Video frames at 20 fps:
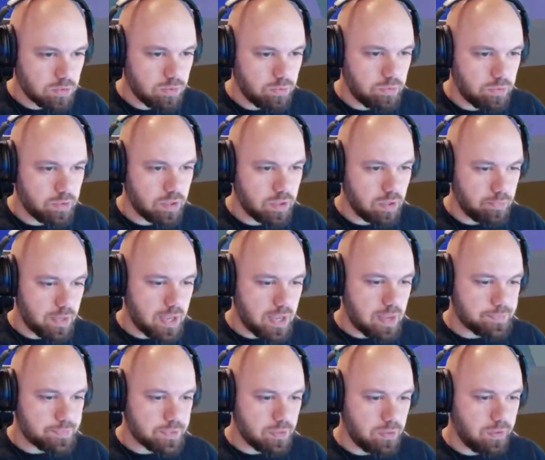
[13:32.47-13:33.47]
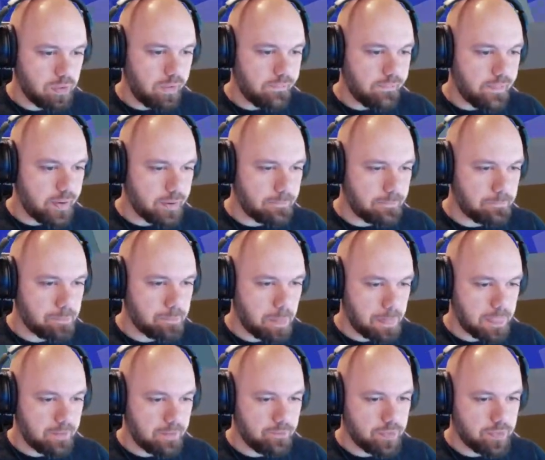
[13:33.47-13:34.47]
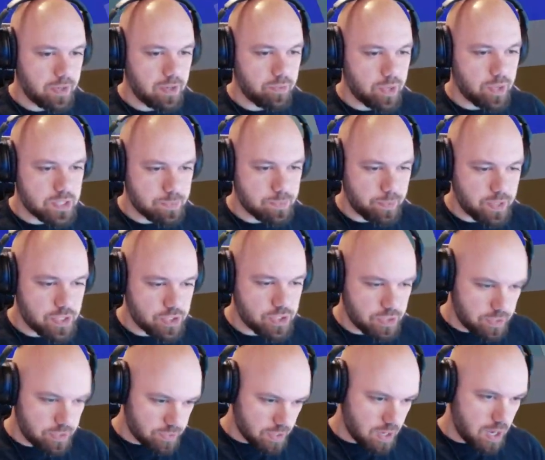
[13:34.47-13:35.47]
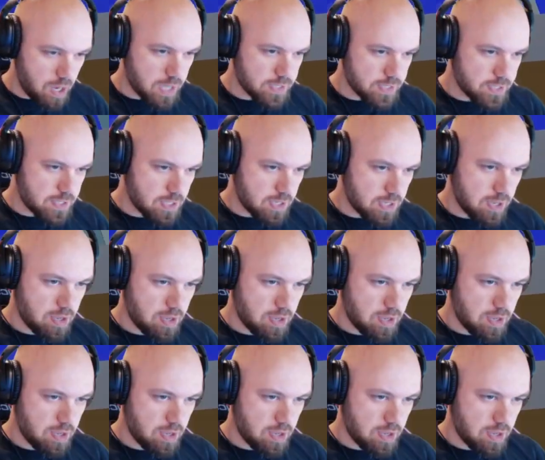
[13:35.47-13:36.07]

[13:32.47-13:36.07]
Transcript: We're gonna be absolutely fine. That respiration is a godsend.